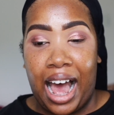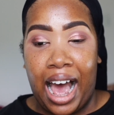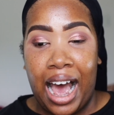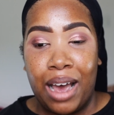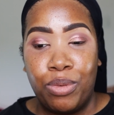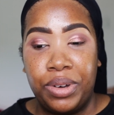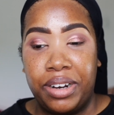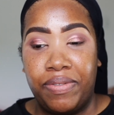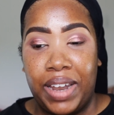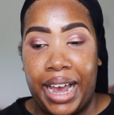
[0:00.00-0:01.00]
I would
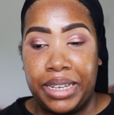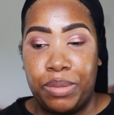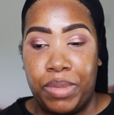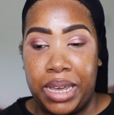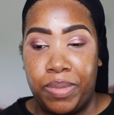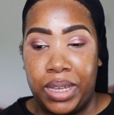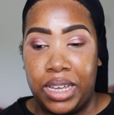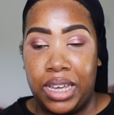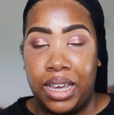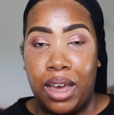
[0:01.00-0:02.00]
have liked
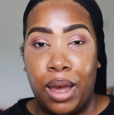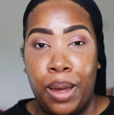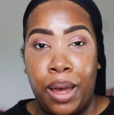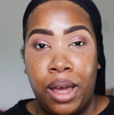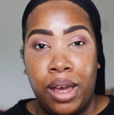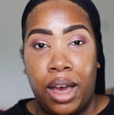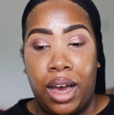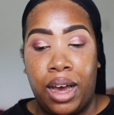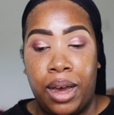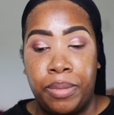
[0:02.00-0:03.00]
maybe
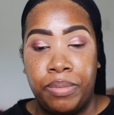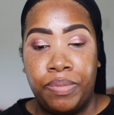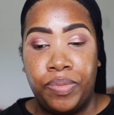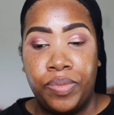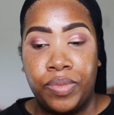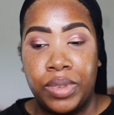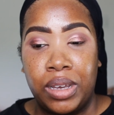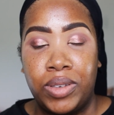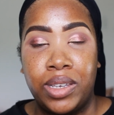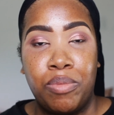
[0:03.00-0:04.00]

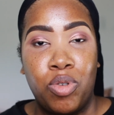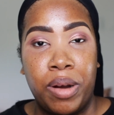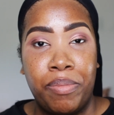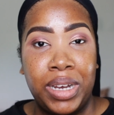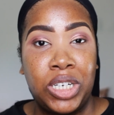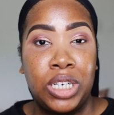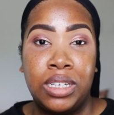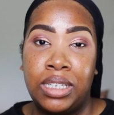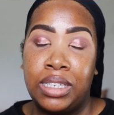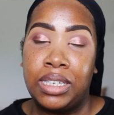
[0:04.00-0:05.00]
some more
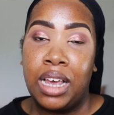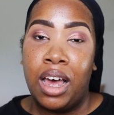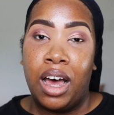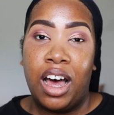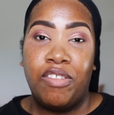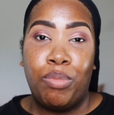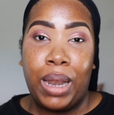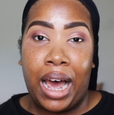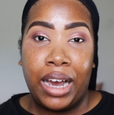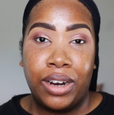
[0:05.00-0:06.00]
mentions of
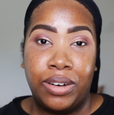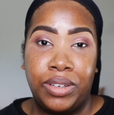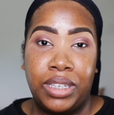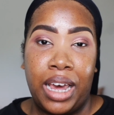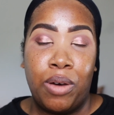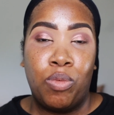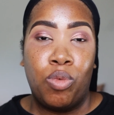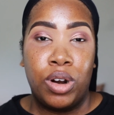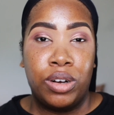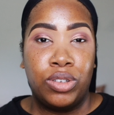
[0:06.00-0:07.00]
bloggers that
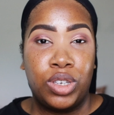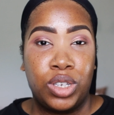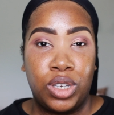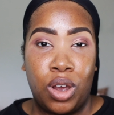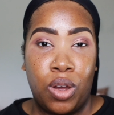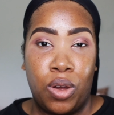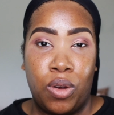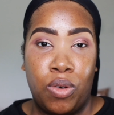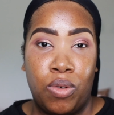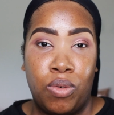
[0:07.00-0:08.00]
weren't
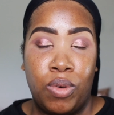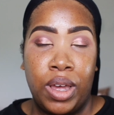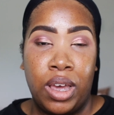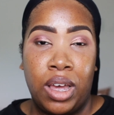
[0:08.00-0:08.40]
so